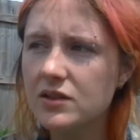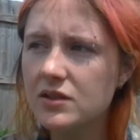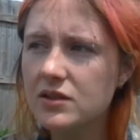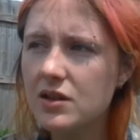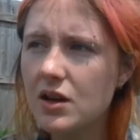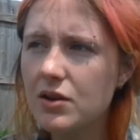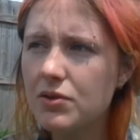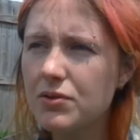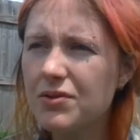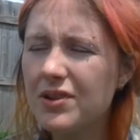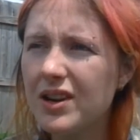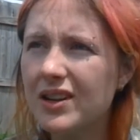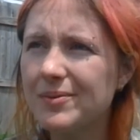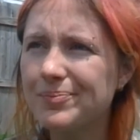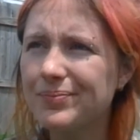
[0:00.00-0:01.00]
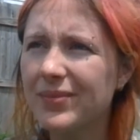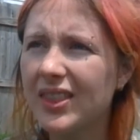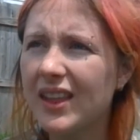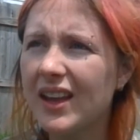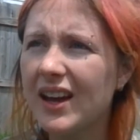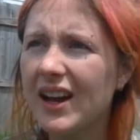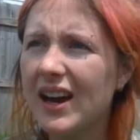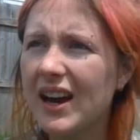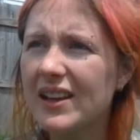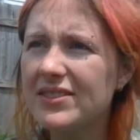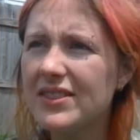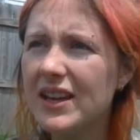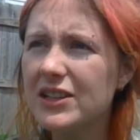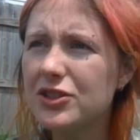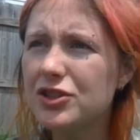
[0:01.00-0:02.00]
So
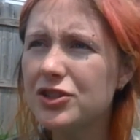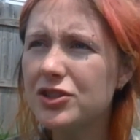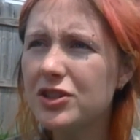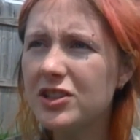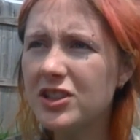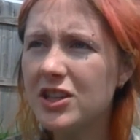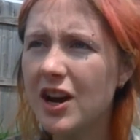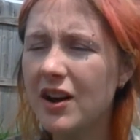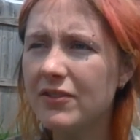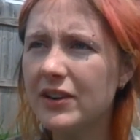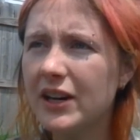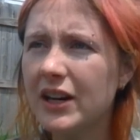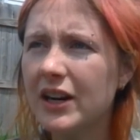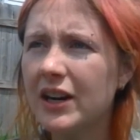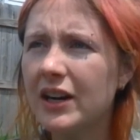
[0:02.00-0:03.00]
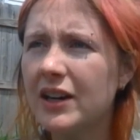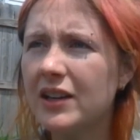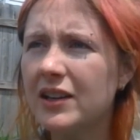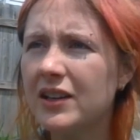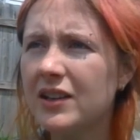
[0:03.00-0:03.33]
that should cover